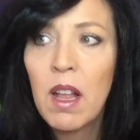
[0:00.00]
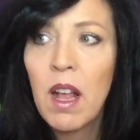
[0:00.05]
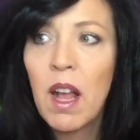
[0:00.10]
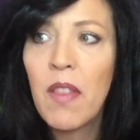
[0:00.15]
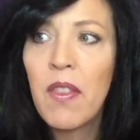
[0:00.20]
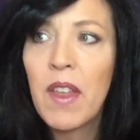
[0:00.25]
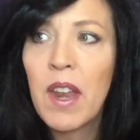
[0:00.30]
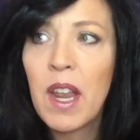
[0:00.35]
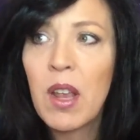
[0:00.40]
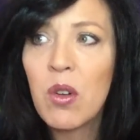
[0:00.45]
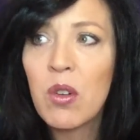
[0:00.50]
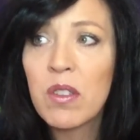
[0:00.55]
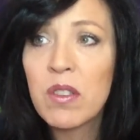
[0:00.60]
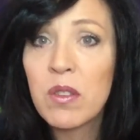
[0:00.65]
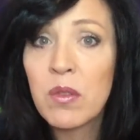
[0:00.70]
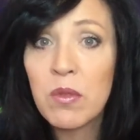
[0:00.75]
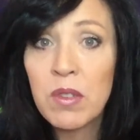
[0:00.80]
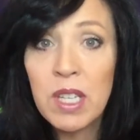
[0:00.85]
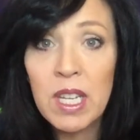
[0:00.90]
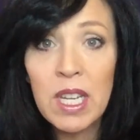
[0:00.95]
And that I
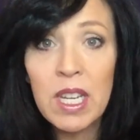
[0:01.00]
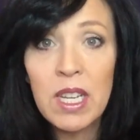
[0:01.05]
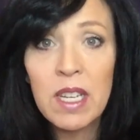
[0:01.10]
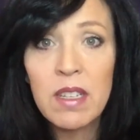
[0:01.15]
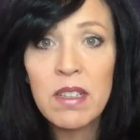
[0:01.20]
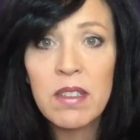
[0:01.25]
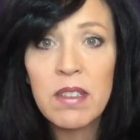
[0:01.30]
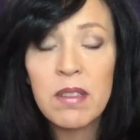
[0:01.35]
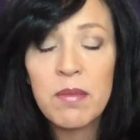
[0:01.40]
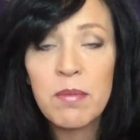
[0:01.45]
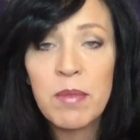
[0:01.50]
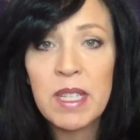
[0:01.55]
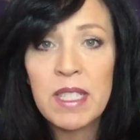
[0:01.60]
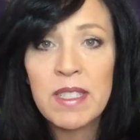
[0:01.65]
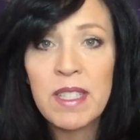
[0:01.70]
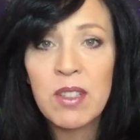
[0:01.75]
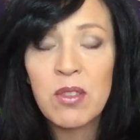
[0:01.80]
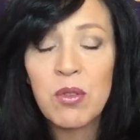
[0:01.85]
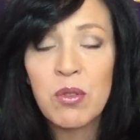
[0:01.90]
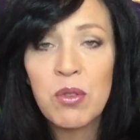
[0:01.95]
also need my
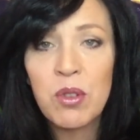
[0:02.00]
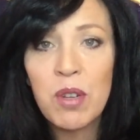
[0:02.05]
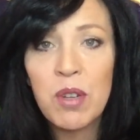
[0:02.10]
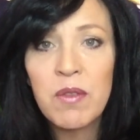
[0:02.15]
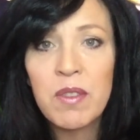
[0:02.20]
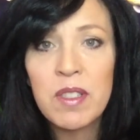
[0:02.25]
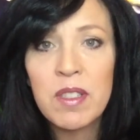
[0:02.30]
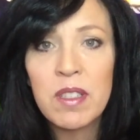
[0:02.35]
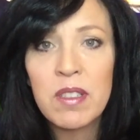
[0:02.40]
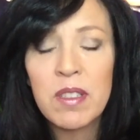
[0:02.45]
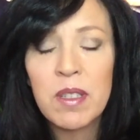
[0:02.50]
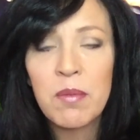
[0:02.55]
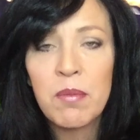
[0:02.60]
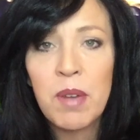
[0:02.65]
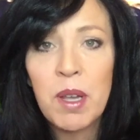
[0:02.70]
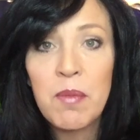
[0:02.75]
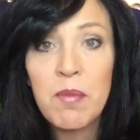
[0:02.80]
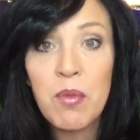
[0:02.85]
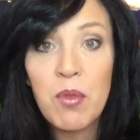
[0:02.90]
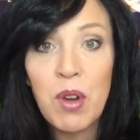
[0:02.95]
central nervous system,
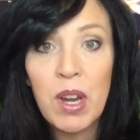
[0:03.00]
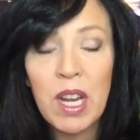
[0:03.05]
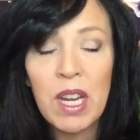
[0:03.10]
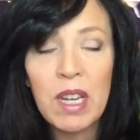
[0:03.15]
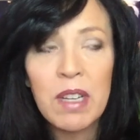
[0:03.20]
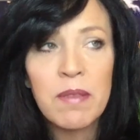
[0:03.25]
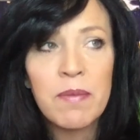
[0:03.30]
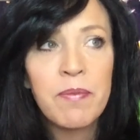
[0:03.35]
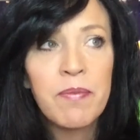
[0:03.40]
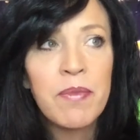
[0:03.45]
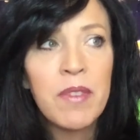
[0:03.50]
my brain.